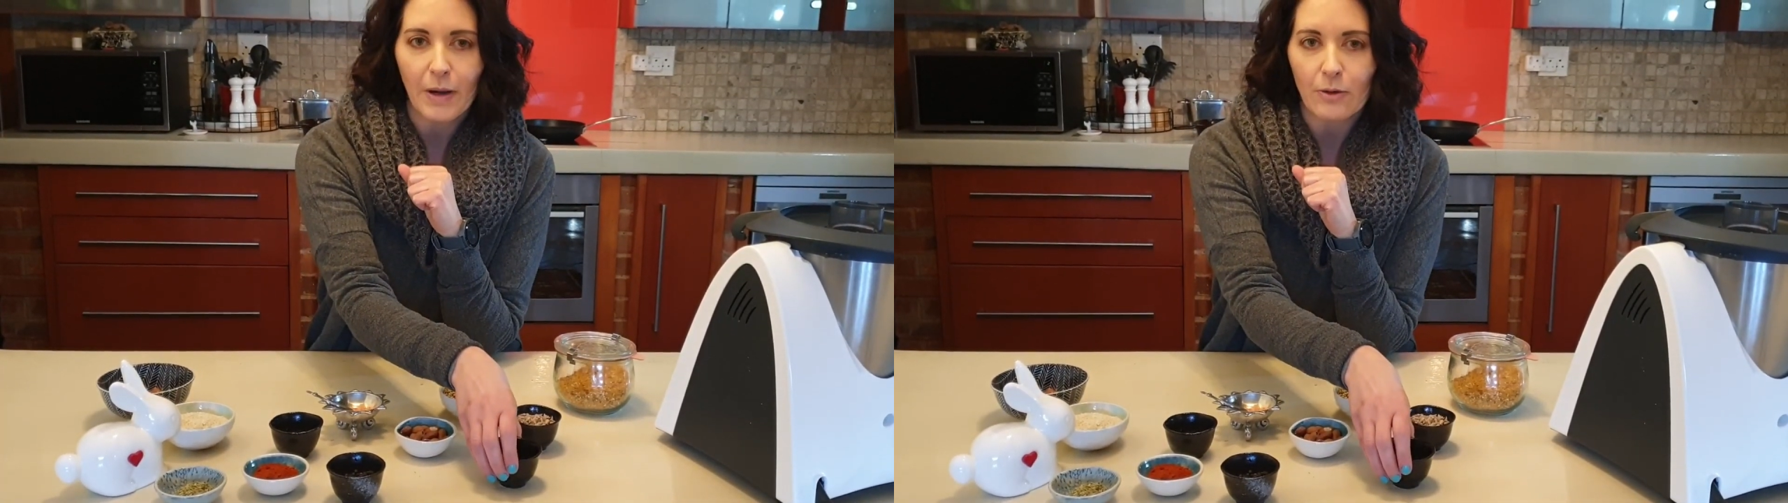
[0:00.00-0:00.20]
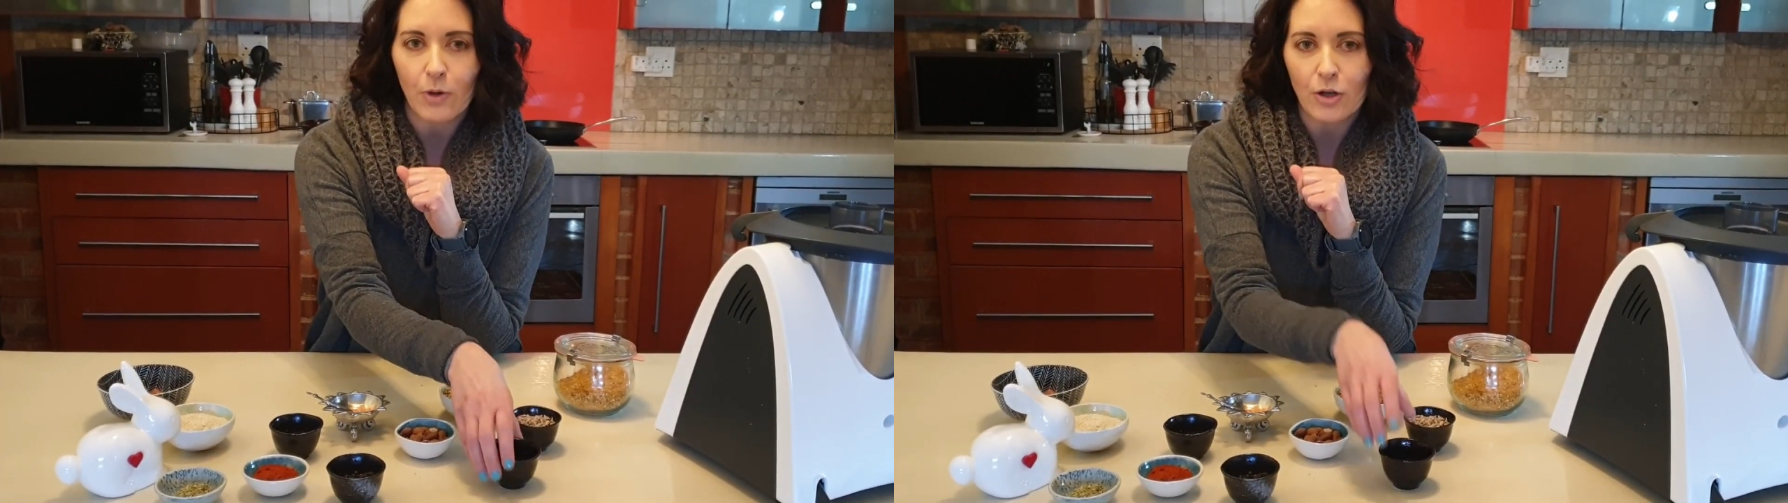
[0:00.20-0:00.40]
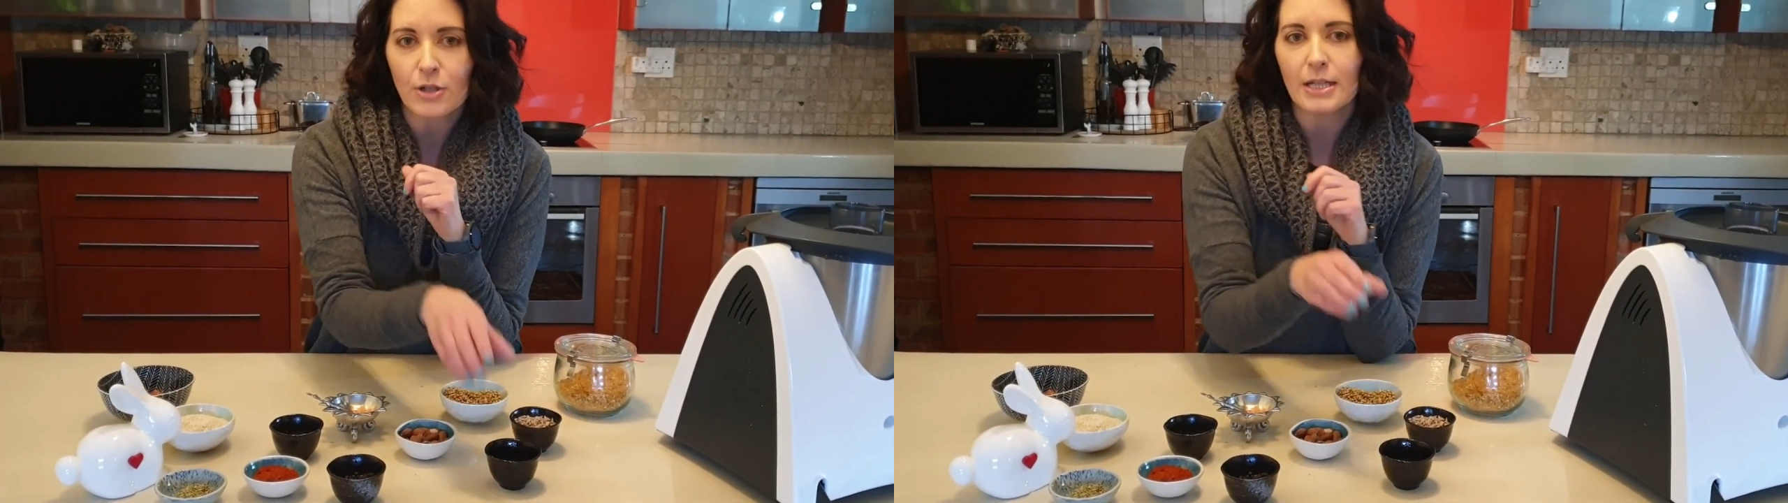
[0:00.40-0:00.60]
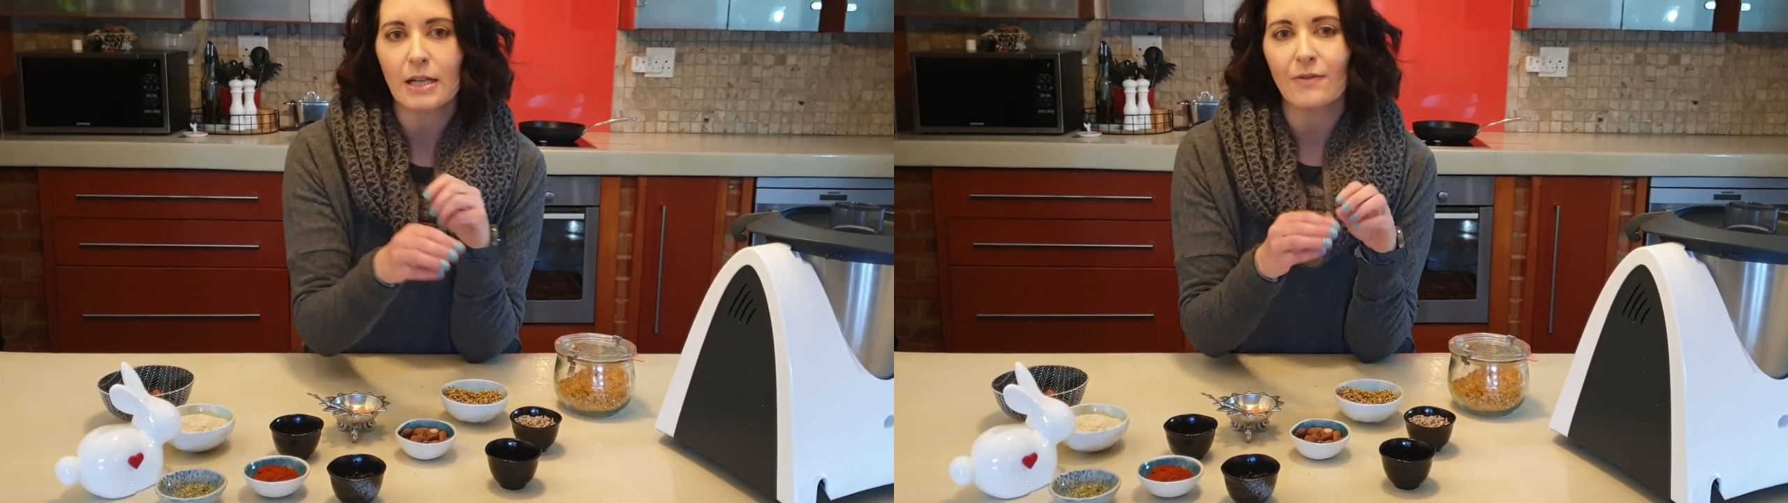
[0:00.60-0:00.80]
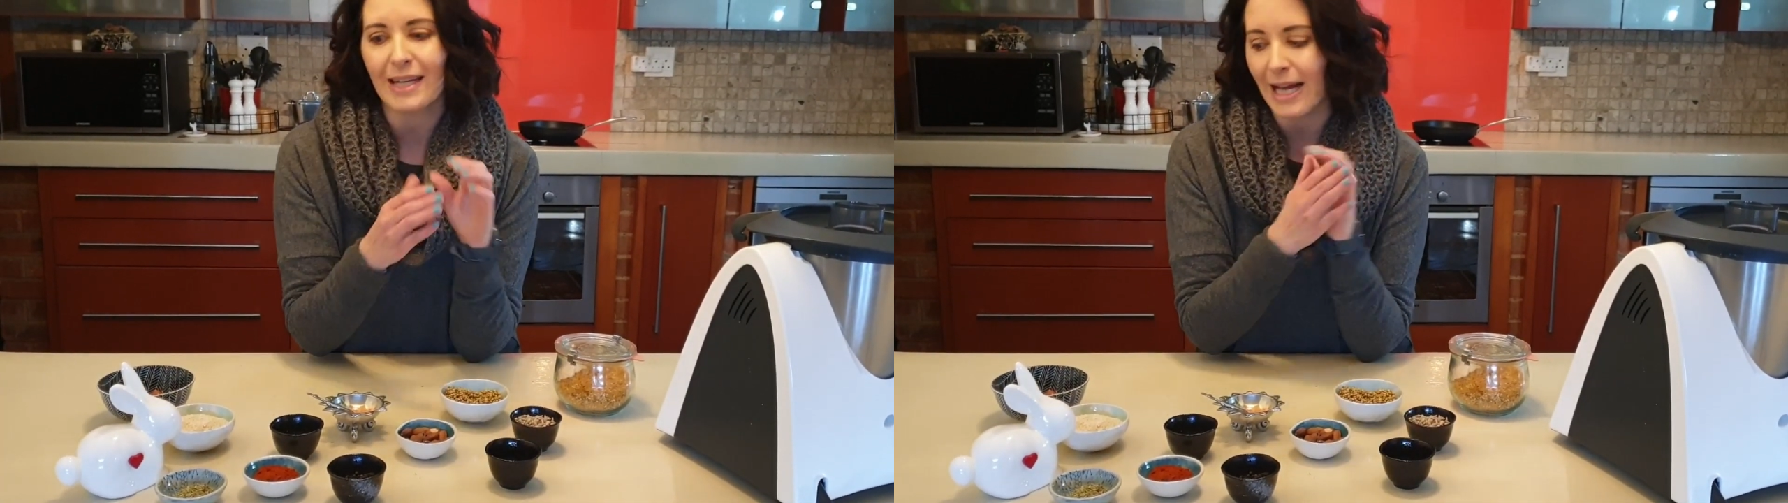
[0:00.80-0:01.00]
by
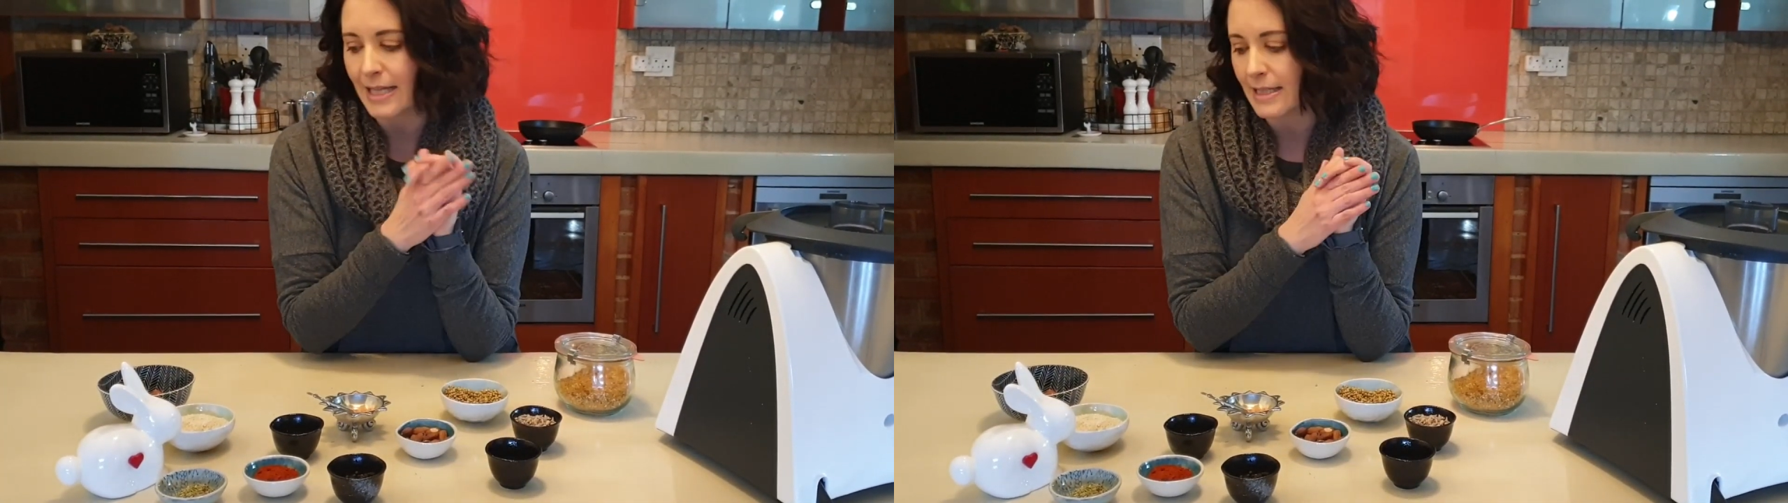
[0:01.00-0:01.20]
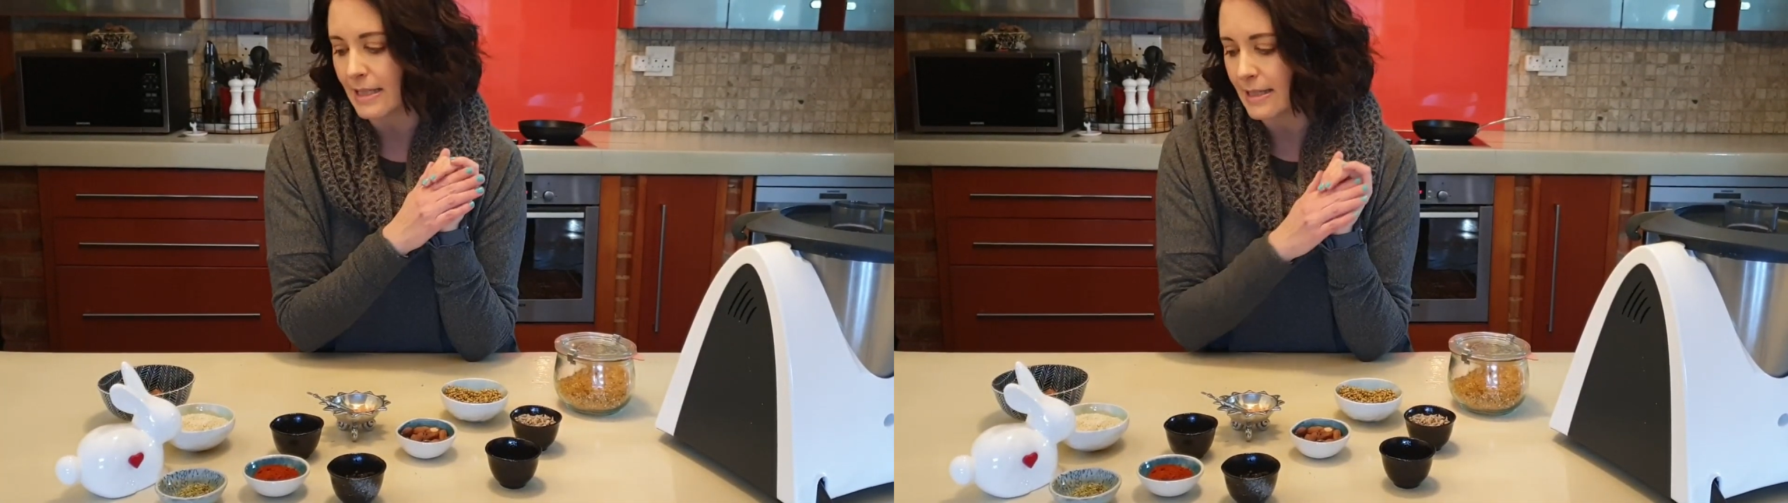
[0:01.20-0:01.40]
roasting the nuts and